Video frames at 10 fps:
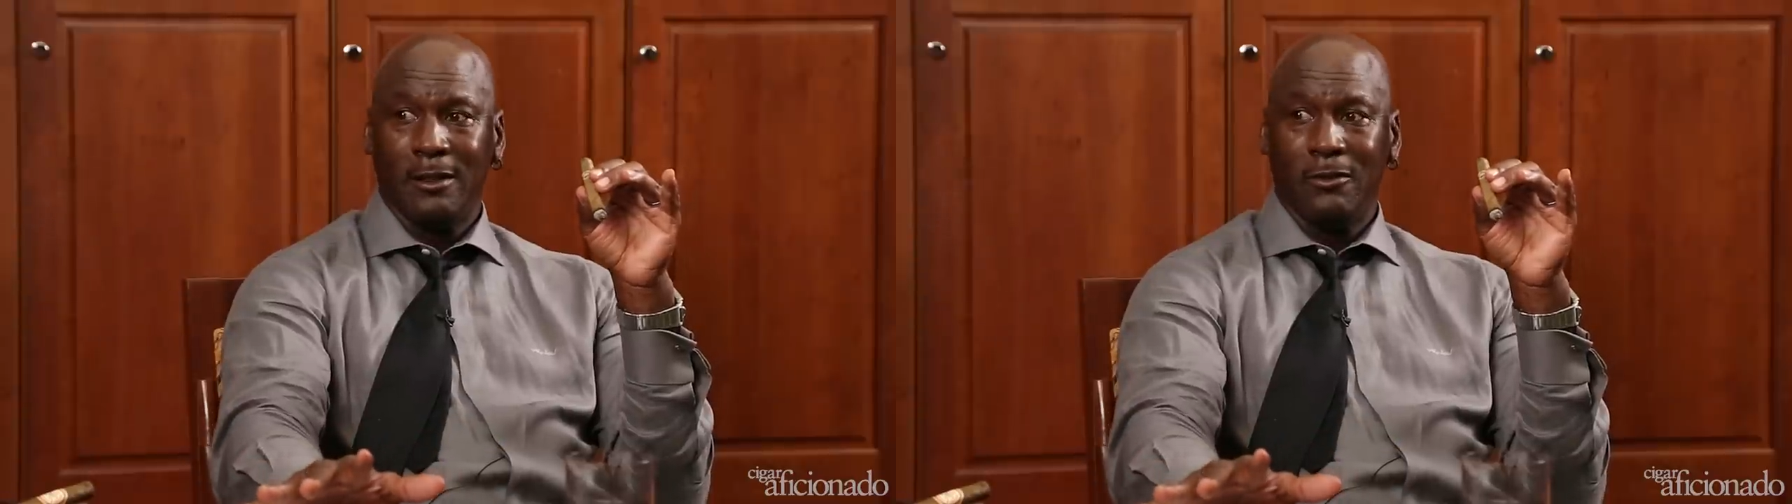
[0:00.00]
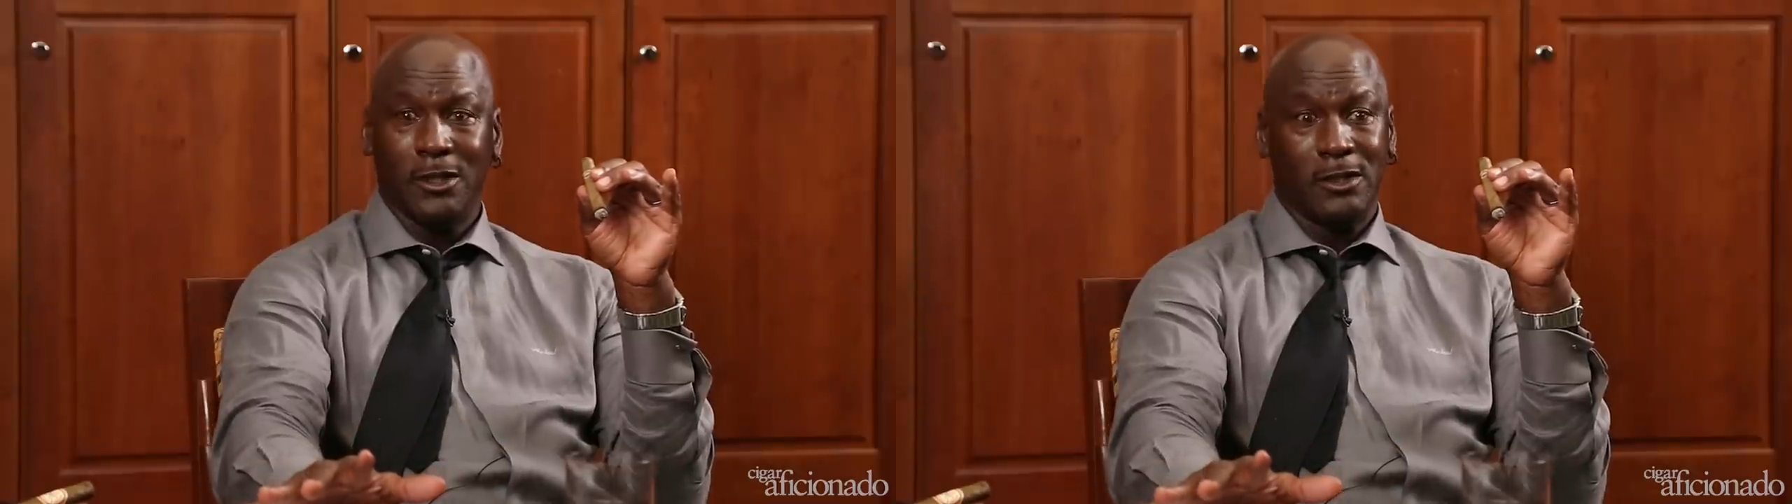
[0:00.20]

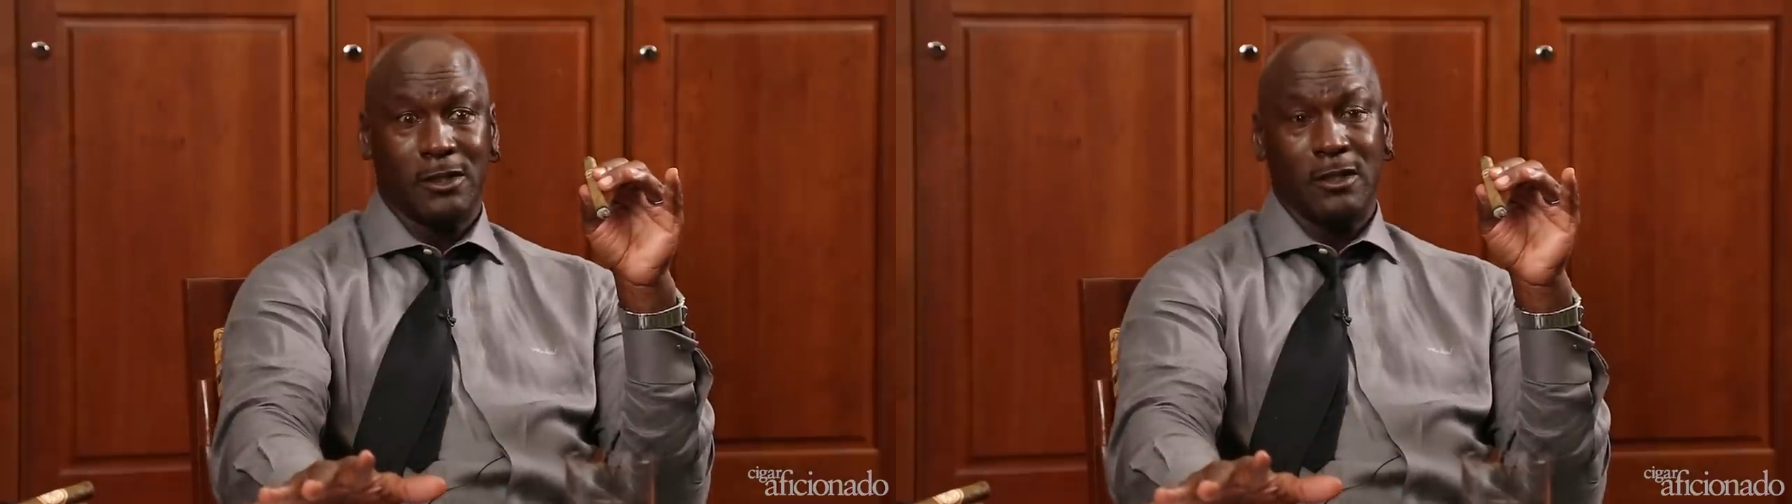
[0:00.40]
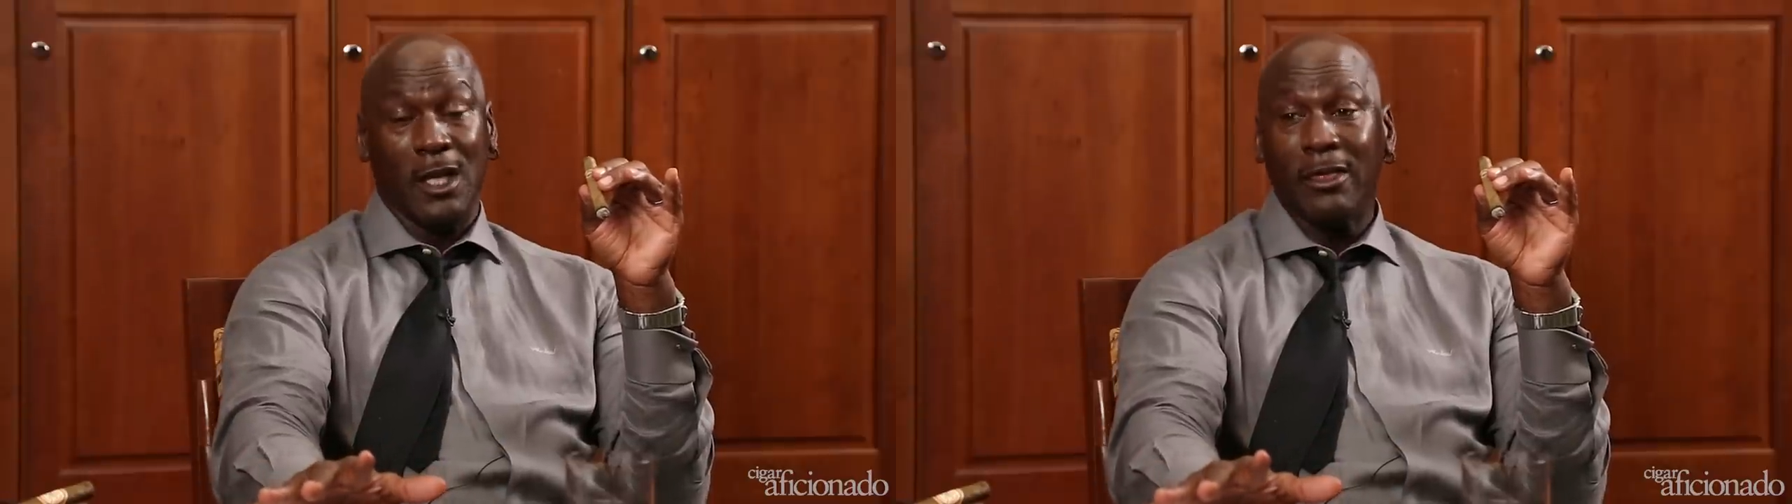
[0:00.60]
which
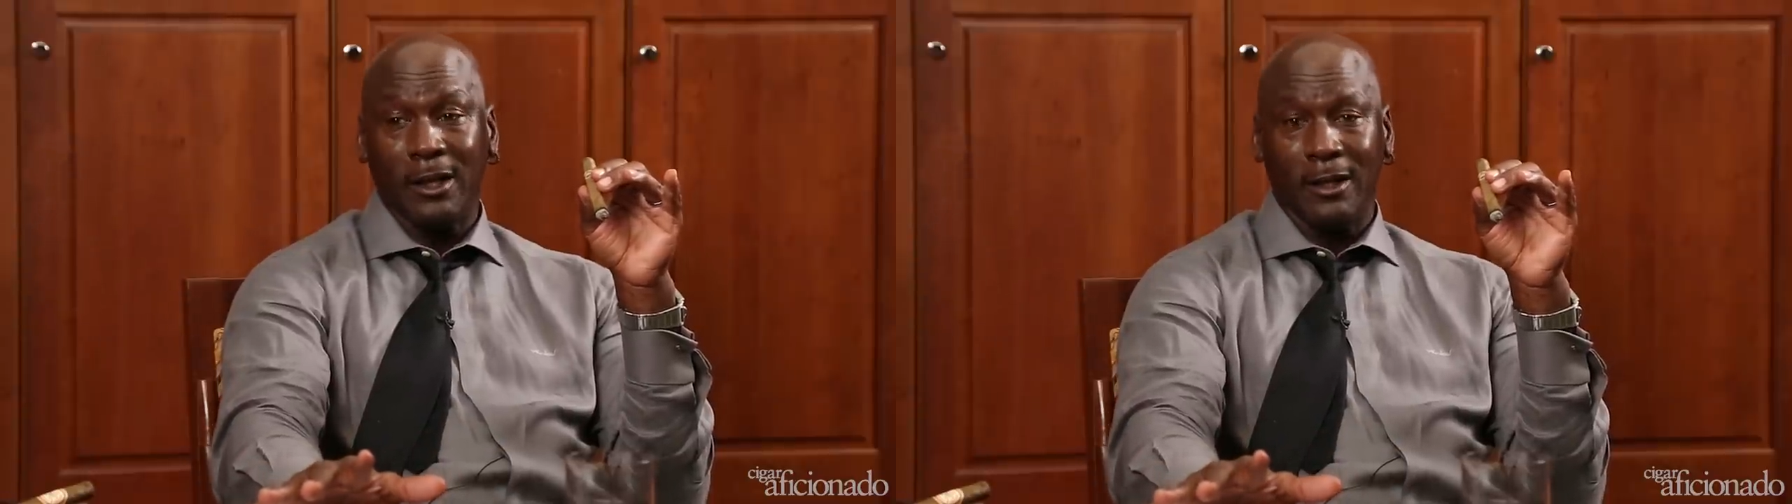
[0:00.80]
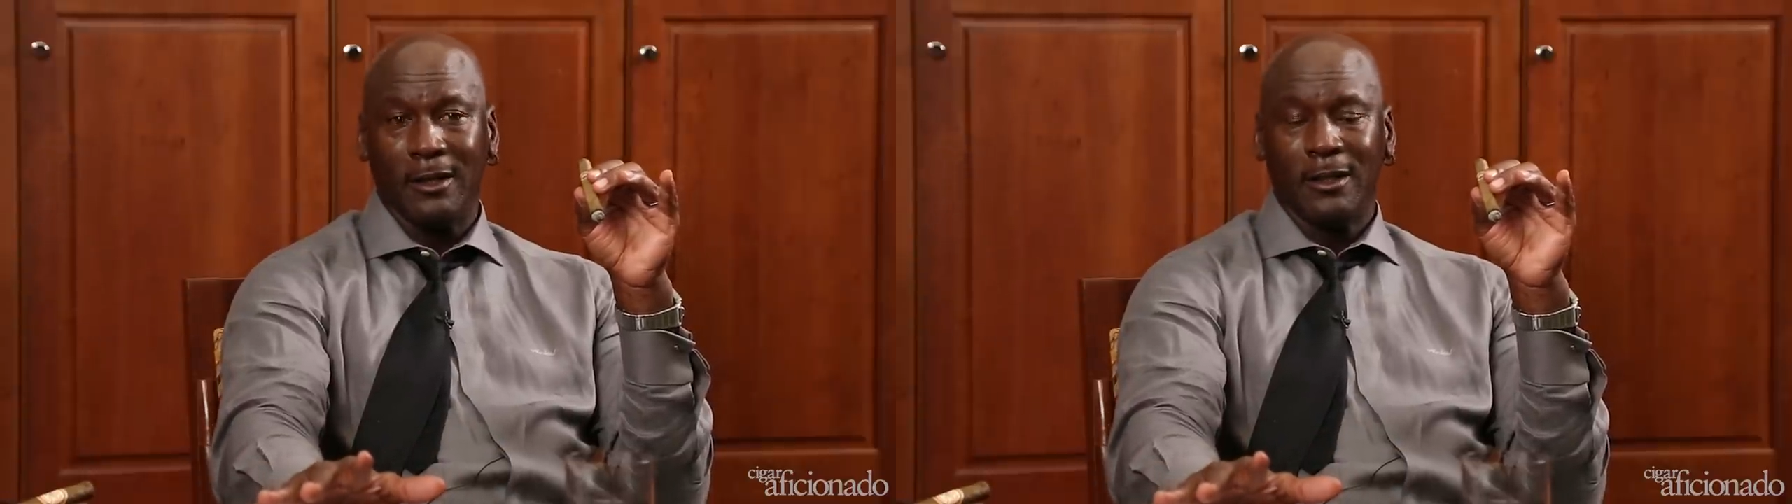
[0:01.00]
is
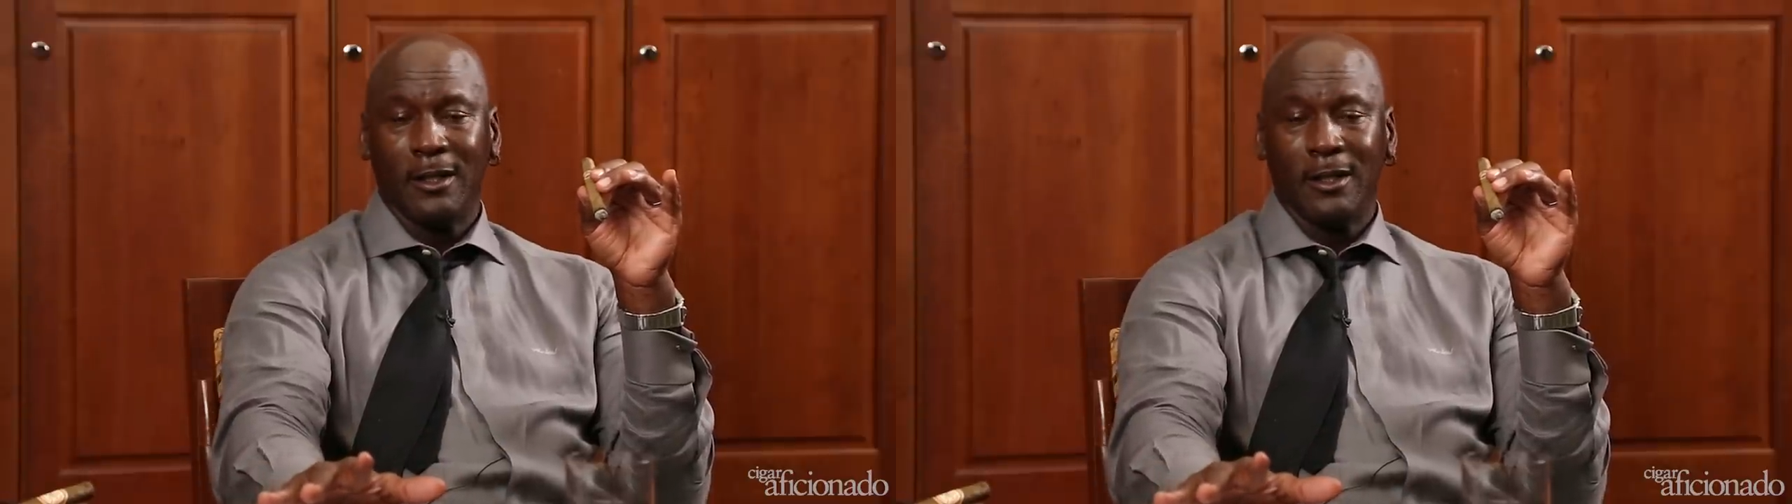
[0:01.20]
nothing.